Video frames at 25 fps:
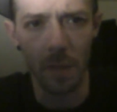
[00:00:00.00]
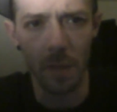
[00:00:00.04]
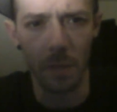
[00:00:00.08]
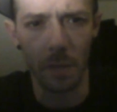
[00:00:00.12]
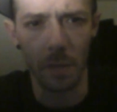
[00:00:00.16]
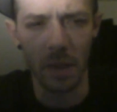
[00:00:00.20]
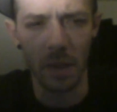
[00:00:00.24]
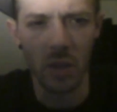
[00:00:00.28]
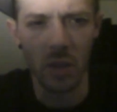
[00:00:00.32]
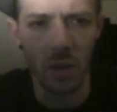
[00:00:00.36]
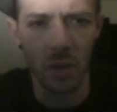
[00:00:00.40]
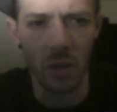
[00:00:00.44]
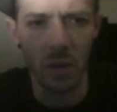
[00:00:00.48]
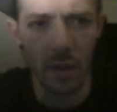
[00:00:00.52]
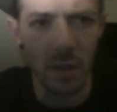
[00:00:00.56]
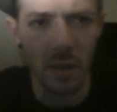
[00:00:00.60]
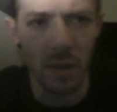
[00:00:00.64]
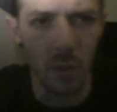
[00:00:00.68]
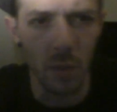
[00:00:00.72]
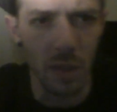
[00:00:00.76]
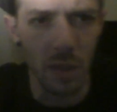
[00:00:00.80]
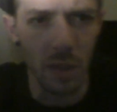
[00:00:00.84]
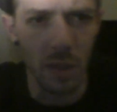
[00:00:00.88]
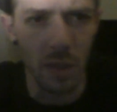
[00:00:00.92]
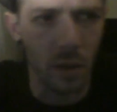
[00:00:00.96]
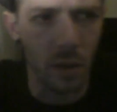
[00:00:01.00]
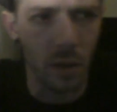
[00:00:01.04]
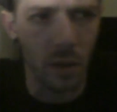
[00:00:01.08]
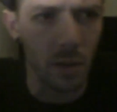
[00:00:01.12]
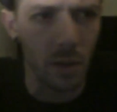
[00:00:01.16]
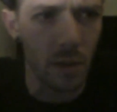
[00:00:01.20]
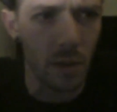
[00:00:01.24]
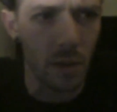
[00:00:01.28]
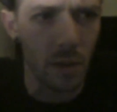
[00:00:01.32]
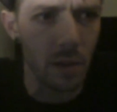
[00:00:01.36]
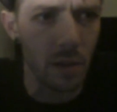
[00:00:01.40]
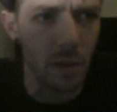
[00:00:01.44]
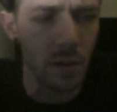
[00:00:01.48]
I'm pretty sure that's what he
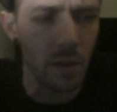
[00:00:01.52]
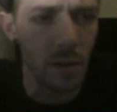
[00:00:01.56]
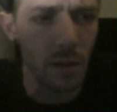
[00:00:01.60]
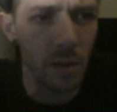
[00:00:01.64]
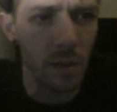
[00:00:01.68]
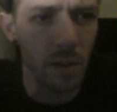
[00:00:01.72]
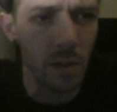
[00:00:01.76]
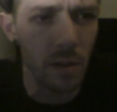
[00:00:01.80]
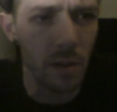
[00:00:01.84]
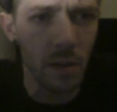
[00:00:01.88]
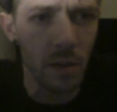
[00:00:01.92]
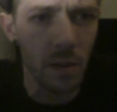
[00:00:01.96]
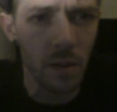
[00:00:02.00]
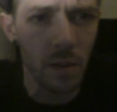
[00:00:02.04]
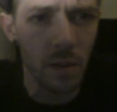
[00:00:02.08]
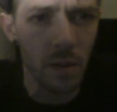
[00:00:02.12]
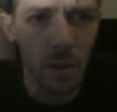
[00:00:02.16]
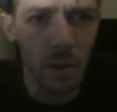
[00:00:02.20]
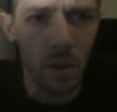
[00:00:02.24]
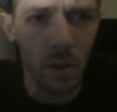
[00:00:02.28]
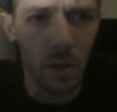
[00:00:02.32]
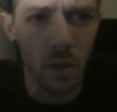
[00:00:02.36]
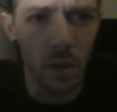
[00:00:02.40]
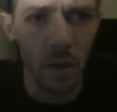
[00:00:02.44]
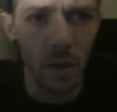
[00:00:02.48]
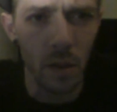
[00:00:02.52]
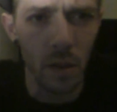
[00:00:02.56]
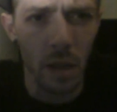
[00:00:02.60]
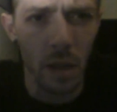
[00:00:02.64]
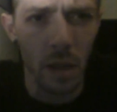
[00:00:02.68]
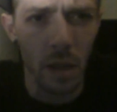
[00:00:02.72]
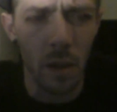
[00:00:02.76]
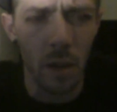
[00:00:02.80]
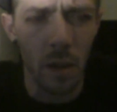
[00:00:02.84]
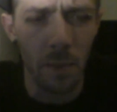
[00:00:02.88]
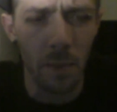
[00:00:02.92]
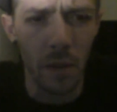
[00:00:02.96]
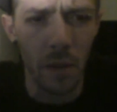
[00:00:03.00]
called it. Hold
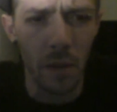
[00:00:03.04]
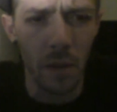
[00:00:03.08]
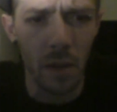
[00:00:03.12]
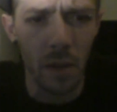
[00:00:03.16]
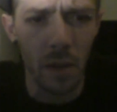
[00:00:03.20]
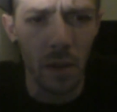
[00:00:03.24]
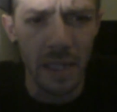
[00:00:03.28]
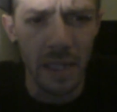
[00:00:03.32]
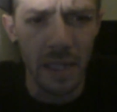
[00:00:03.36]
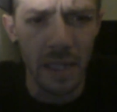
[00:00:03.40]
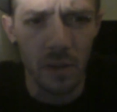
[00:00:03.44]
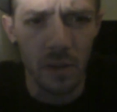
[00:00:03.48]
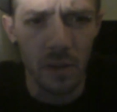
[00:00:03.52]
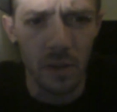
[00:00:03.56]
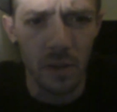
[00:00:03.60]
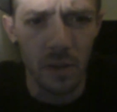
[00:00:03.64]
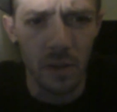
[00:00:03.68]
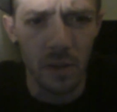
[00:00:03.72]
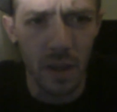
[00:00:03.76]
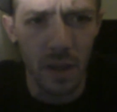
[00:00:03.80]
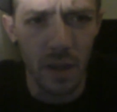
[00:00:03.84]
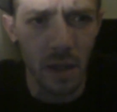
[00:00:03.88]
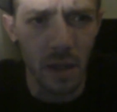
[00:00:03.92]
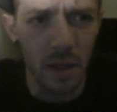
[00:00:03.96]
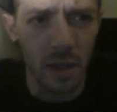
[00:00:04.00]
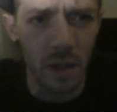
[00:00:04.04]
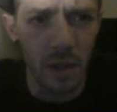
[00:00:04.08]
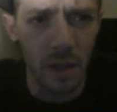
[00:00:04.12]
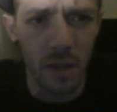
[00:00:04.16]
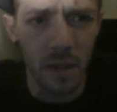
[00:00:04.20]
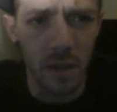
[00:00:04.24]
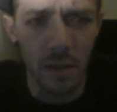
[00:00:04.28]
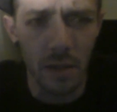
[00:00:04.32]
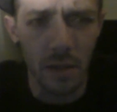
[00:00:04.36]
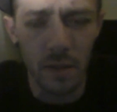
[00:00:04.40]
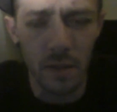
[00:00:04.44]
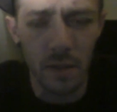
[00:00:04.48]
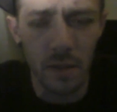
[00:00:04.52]
on, I'll put a link
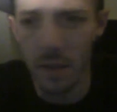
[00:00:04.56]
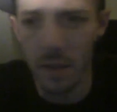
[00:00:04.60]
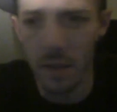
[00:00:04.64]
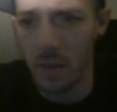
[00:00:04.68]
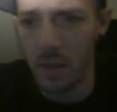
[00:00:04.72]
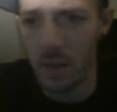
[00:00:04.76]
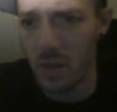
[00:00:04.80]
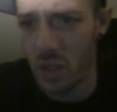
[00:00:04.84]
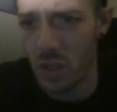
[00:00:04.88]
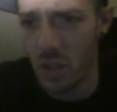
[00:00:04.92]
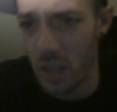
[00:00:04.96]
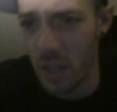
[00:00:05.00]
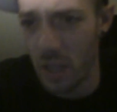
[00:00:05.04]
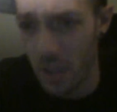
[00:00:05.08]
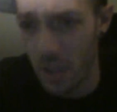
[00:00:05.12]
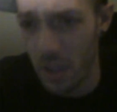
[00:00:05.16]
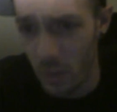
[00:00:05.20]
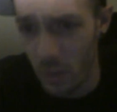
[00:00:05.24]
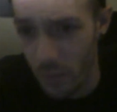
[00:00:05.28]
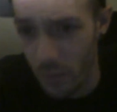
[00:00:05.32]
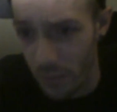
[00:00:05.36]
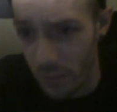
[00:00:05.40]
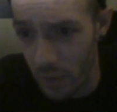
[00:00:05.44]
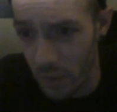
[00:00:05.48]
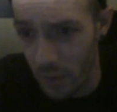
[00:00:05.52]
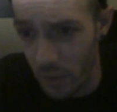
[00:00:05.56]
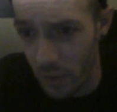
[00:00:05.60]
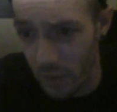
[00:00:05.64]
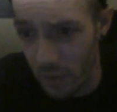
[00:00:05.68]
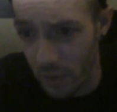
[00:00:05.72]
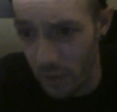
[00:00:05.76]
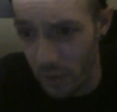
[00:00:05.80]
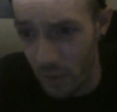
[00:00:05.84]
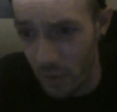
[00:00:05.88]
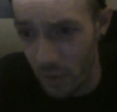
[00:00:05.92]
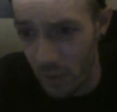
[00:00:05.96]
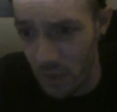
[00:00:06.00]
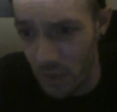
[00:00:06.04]
to his channel for
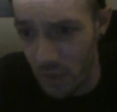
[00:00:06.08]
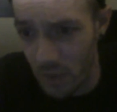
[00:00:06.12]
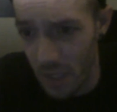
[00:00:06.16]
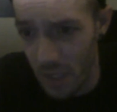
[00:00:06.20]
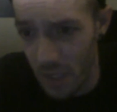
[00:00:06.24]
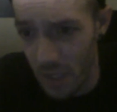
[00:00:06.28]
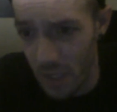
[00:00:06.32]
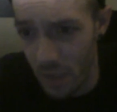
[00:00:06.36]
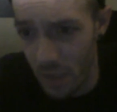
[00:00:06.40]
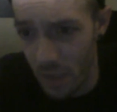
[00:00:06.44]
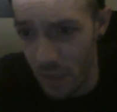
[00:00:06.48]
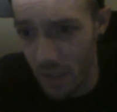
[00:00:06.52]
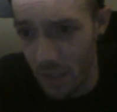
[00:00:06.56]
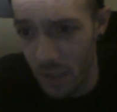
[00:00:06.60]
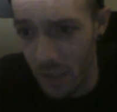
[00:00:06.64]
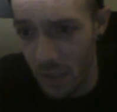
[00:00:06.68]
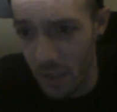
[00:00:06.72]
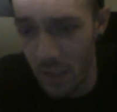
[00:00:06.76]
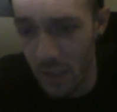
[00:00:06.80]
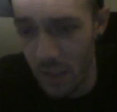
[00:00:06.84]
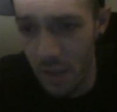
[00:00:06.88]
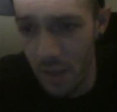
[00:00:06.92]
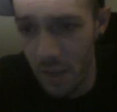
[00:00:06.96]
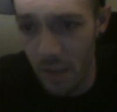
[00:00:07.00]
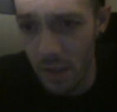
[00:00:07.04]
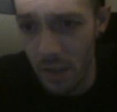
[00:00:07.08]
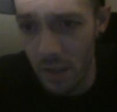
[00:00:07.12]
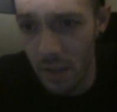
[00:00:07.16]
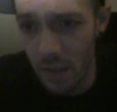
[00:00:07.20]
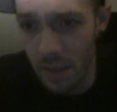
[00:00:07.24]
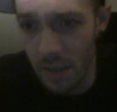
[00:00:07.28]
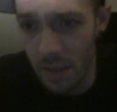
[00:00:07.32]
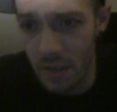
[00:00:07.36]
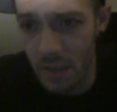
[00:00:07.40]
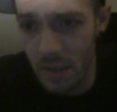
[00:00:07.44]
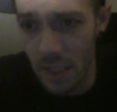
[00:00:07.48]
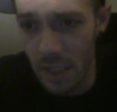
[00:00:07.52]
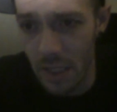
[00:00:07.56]
you, and if you want to check him out,
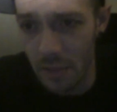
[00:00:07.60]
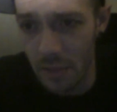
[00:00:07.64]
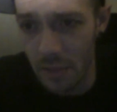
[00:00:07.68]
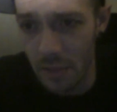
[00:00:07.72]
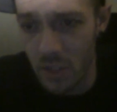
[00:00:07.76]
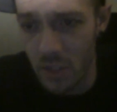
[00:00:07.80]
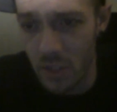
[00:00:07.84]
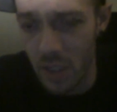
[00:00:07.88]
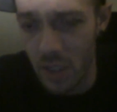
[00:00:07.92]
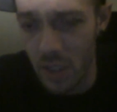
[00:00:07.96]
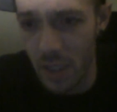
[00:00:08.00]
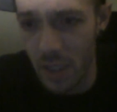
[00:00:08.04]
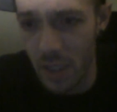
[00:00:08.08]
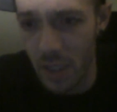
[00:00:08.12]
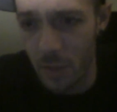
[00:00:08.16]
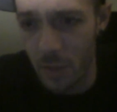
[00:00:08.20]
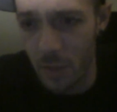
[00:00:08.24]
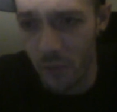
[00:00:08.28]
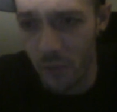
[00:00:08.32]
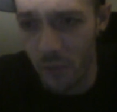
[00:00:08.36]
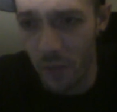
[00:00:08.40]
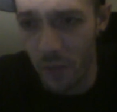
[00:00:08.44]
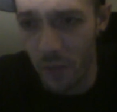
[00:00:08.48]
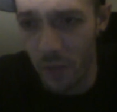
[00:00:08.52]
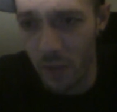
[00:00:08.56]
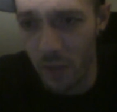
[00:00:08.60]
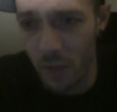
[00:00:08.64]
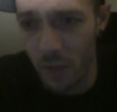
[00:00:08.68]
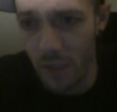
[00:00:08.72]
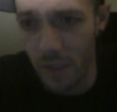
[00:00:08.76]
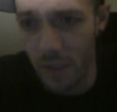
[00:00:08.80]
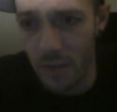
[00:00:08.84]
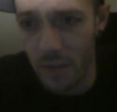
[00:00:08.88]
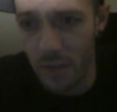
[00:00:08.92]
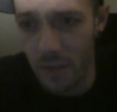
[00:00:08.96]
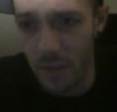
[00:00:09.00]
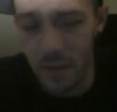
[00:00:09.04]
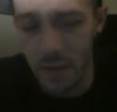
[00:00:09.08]
his name is Jake
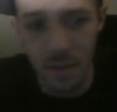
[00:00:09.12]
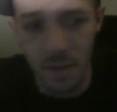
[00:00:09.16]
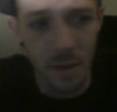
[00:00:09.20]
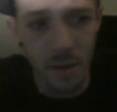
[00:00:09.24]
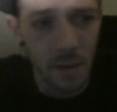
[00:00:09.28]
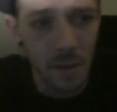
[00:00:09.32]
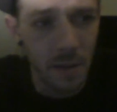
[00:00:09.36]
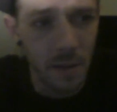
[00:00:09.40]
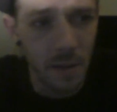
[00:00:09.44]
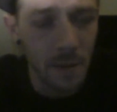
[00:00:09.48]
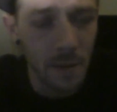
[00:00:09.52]
Morphonius.